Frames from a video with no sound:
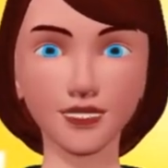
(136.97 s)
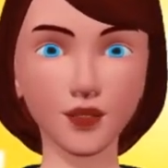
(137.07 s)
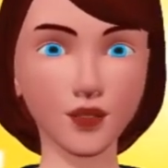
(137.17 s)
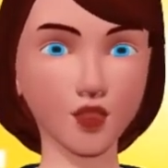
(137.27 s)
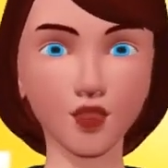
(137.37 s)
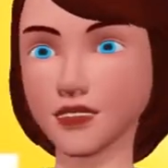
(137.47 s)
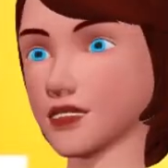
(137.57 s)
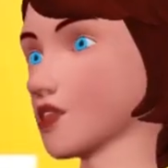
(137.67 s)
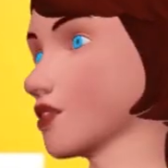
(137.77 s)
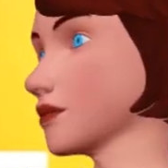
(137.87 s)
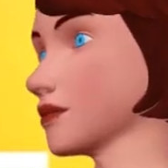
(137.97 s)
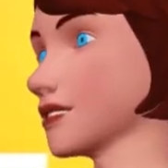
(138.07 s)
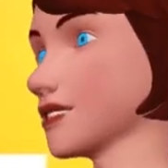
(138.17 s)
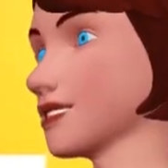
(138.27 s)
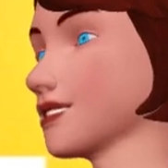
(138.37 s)
lungs, or
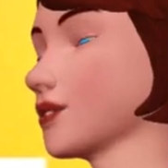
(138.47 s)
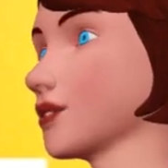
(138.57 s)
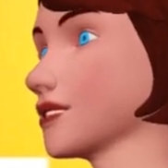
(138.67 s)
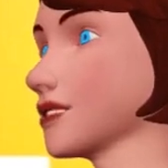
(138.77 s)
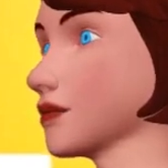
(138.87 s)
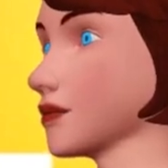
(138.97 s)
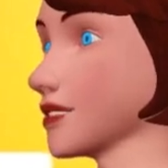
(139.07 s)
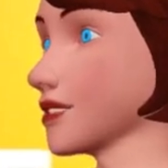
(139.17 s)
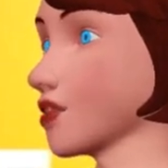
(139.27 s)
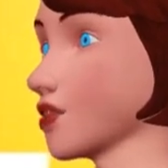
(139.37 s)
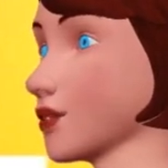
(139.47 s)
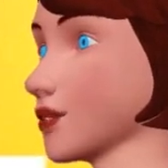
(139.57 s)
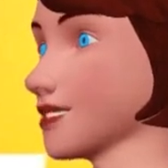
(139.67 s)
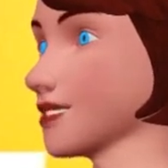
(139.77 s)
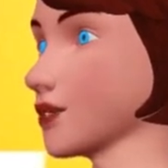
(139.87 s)
other internal organs.
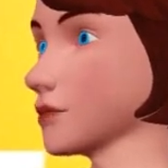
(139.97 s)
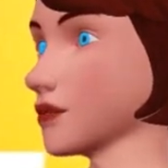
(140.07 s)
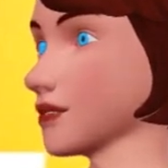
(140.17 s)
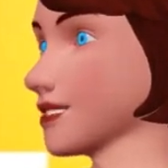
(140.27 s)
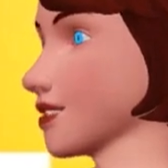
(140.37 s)
Upper